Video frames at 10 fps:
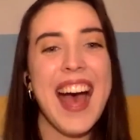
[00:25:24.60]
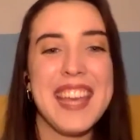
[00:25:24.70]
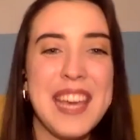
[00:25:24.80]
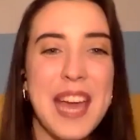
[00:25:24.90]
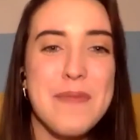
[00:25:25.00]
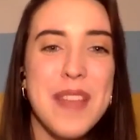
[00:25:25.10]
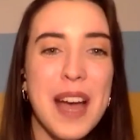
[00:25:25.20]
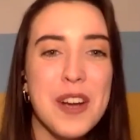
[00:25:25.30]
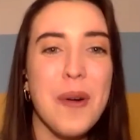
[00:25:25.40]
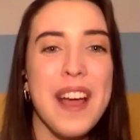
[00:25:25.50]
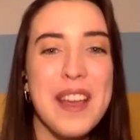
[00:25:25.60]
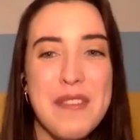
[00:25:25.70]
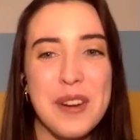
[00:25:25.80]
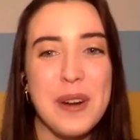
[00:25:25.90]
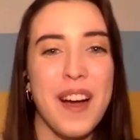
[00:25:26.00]
You kept that
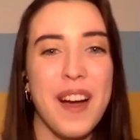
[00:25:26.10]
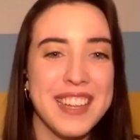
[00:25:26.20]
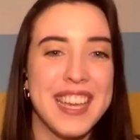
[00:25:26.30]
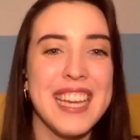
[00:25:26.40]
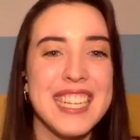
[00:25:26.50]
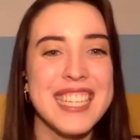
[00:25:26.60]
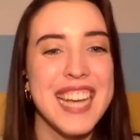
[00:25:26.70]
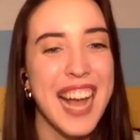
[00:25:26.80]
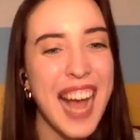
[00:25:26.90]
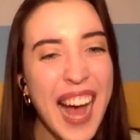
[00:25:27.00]
quiet for a while, Keisha.